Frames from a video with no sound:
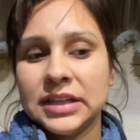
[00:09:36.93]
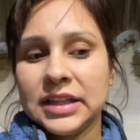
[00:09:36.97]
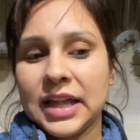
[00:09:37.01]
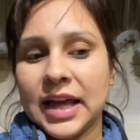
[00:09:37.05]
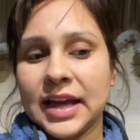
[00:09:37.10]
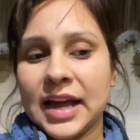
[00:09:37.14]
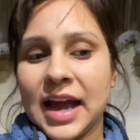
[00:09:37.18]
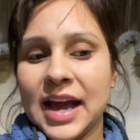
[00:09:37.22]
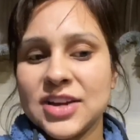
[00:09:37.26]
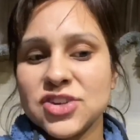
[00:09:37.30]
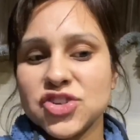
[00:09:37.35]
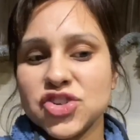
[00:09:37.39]

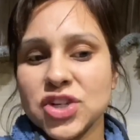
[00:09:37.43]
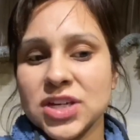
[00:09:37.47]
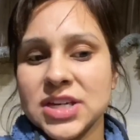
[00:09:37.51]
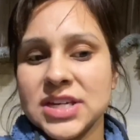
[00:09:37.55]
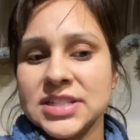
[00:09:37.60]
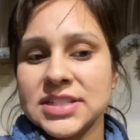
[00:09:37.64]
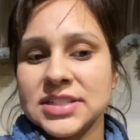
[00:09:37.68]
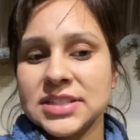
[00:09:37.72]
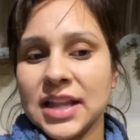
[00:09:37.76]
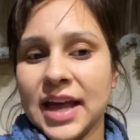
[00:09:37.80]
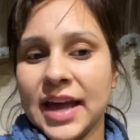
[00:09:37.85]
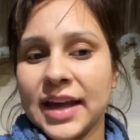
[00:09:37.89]
Like I
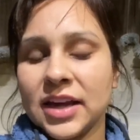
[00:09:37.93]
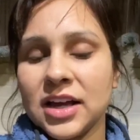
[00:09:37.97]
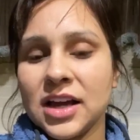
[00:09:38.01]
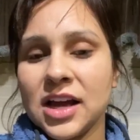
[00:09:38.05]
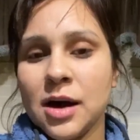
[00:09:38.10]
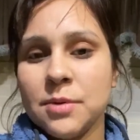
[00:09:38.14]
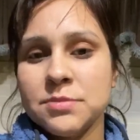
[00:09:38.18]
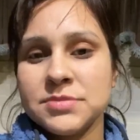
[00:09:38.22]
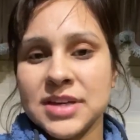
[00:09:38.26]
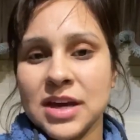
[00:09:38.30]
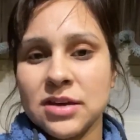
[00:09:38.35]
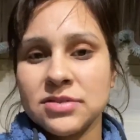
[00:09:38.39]
just like
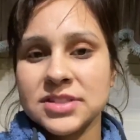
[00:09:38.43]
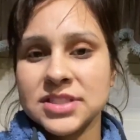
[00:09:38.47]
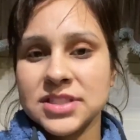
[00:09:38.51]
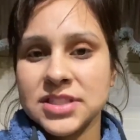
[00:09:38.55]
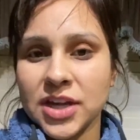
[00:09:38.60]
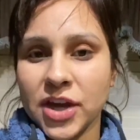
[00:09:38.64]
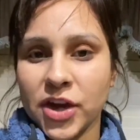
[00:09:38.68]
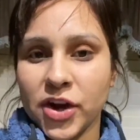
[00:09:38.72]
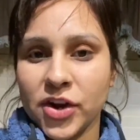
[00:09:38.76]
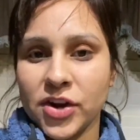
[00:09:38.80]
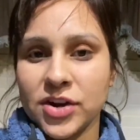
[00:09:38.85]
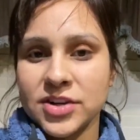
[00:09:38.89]
come
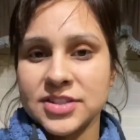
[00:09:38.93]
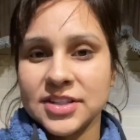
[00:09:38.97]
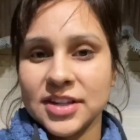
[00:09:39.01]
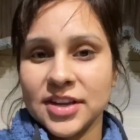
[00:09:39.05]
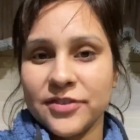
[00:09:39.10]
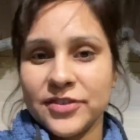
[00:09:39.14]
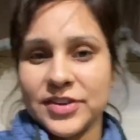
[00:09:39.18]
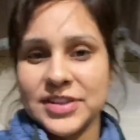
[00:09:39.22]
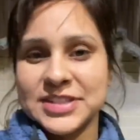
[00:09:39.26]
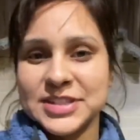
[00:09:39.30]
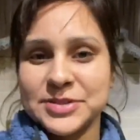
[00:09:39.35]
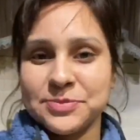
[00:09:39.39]
downstairs, and
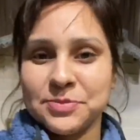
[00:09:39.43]
if it's